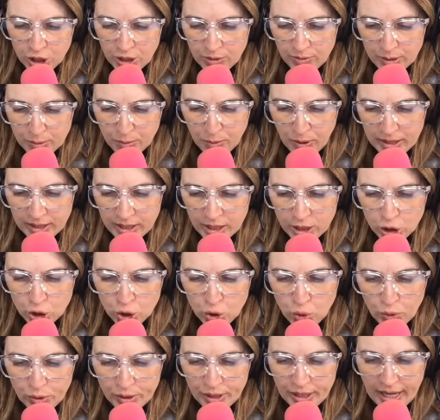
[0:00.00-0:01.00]
pregnant
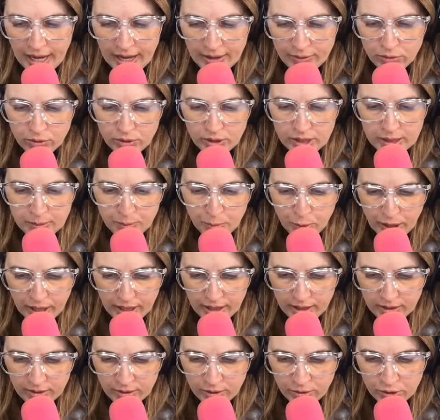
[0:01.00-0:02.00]
shortly after the split.
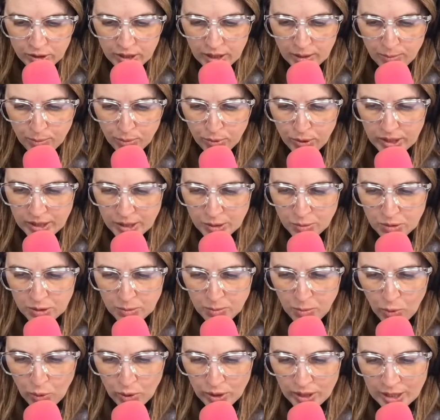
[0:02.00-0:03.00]
Their son Prince was
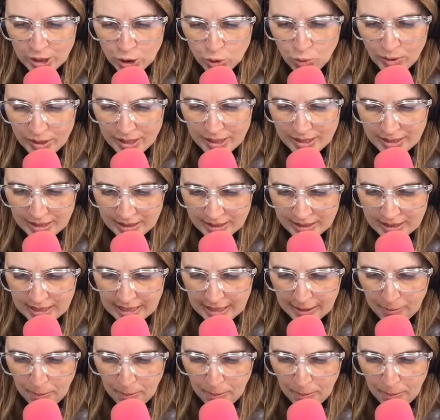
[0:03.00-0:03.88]
born in 2016.